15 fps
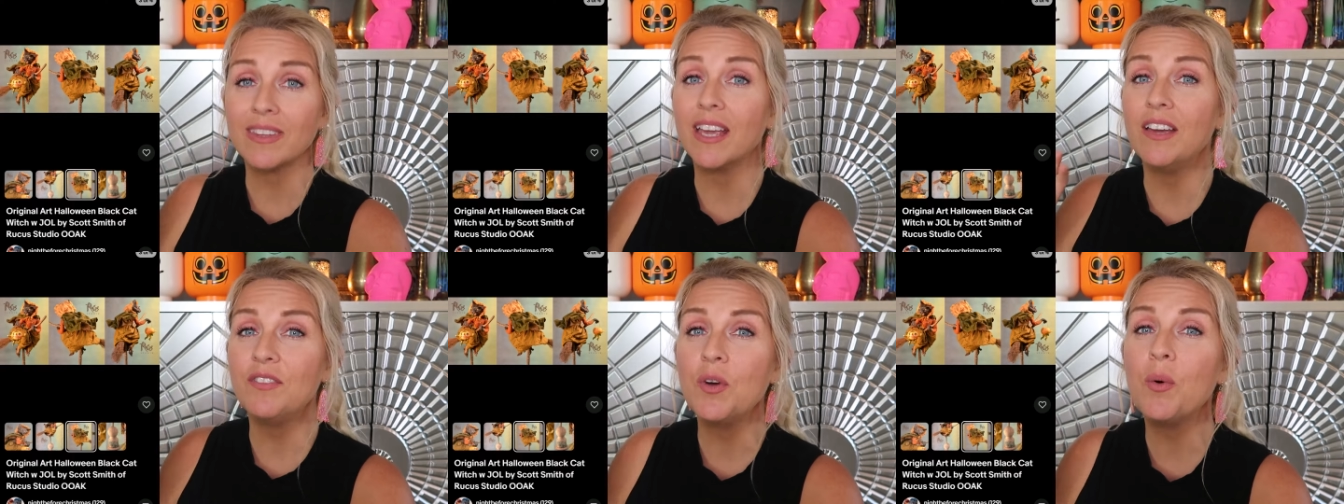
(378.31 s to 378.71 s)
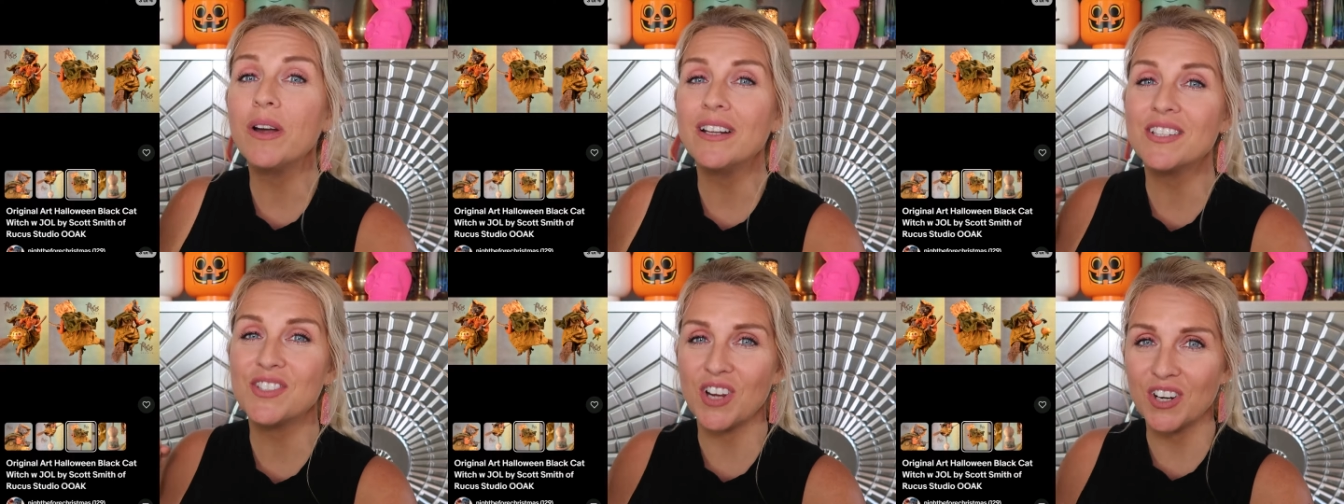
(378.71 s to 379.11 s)
If you
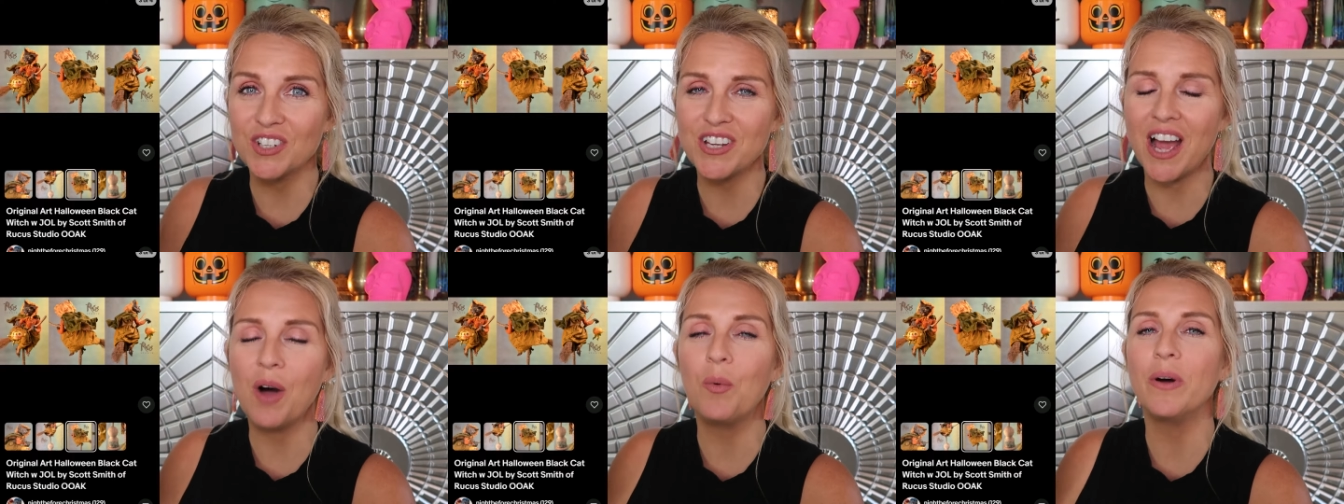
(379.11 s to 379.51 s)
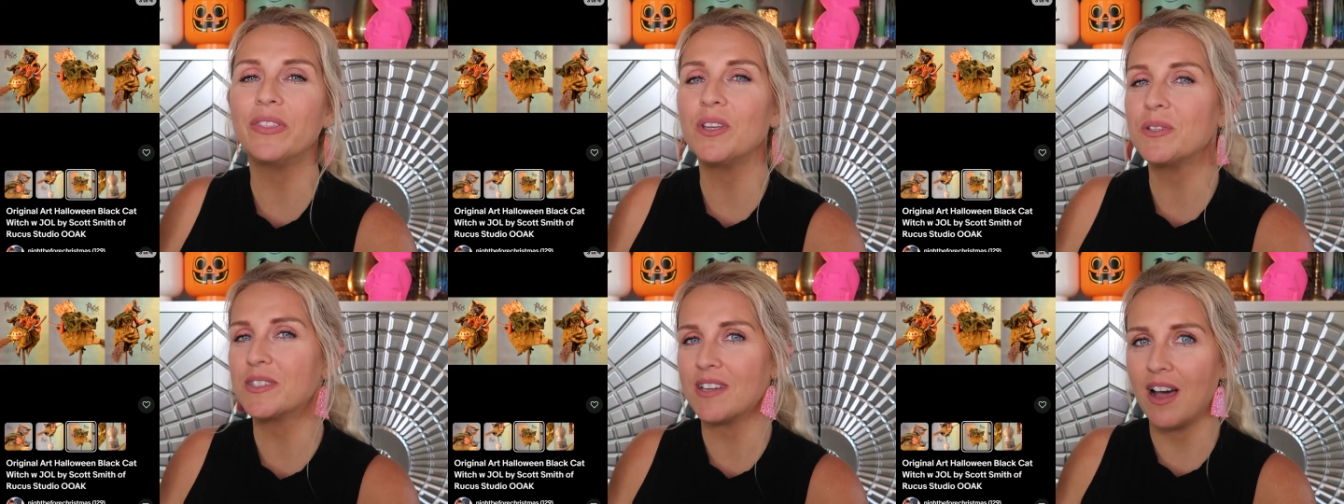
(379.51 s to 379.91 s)
want to search out what
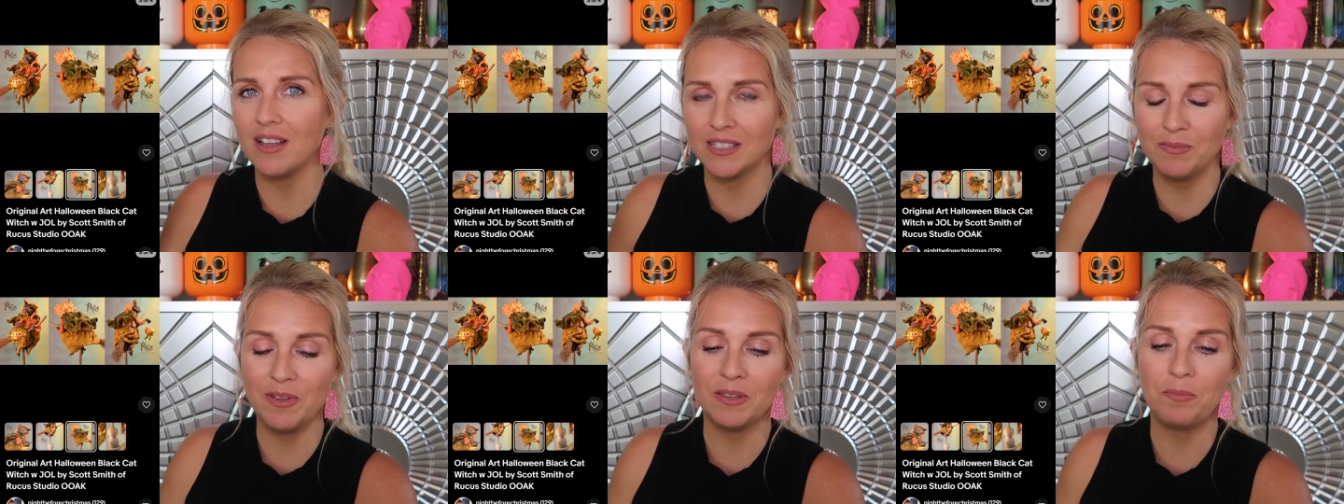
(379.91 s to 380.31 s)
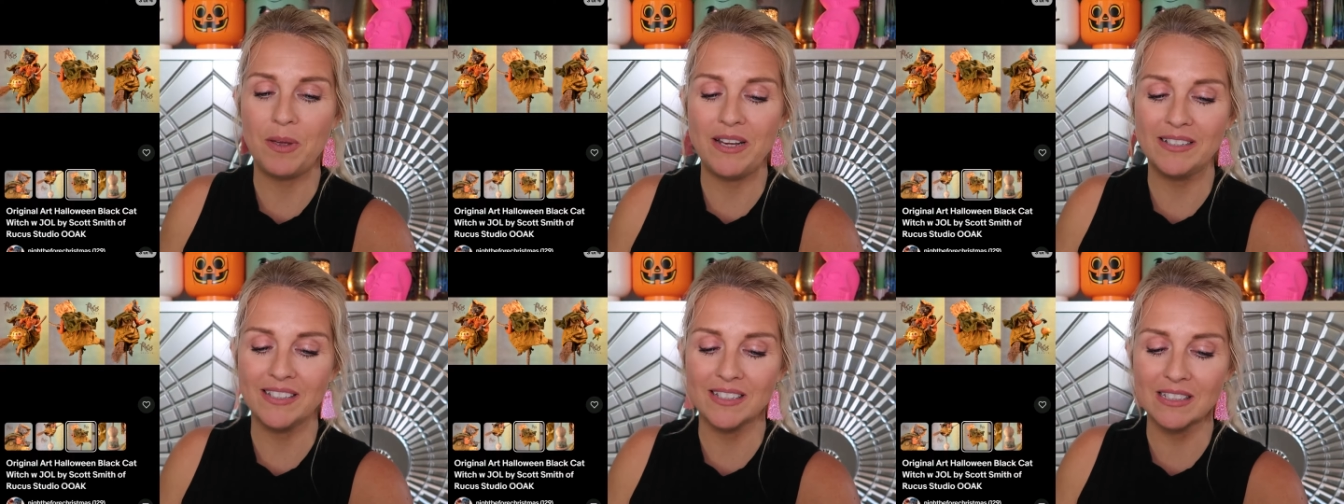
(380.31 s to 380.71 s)
those Scott Smith
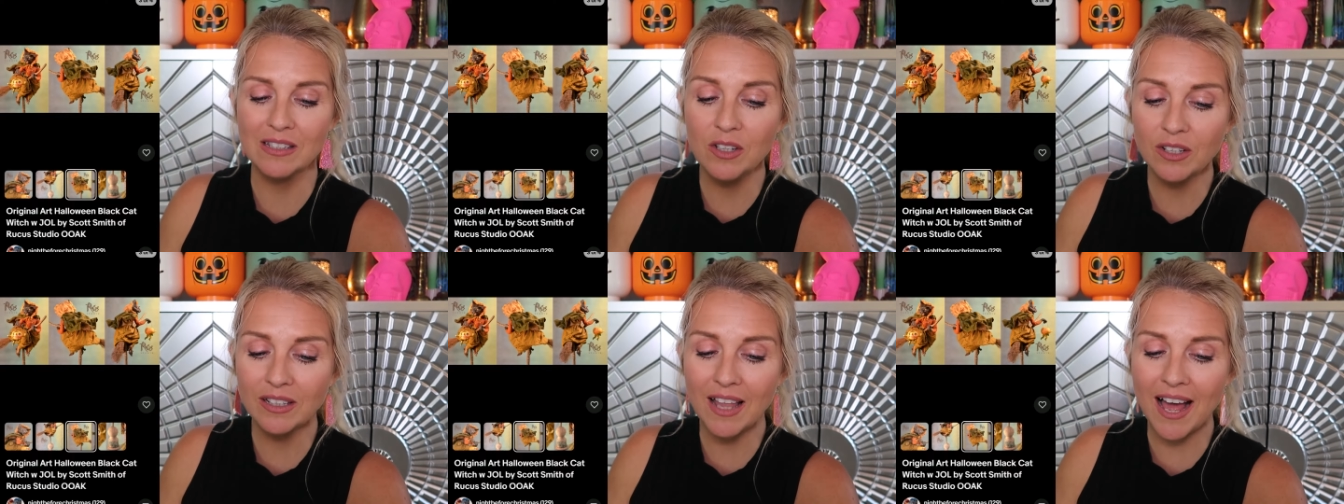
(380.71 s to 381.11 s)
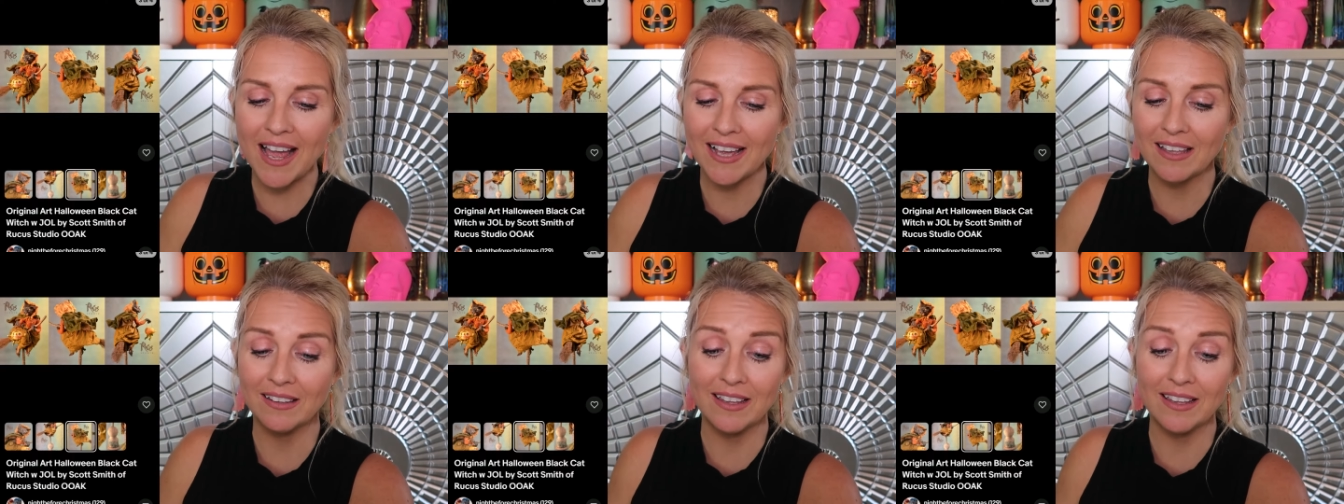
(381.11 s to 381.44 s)
pieces look like,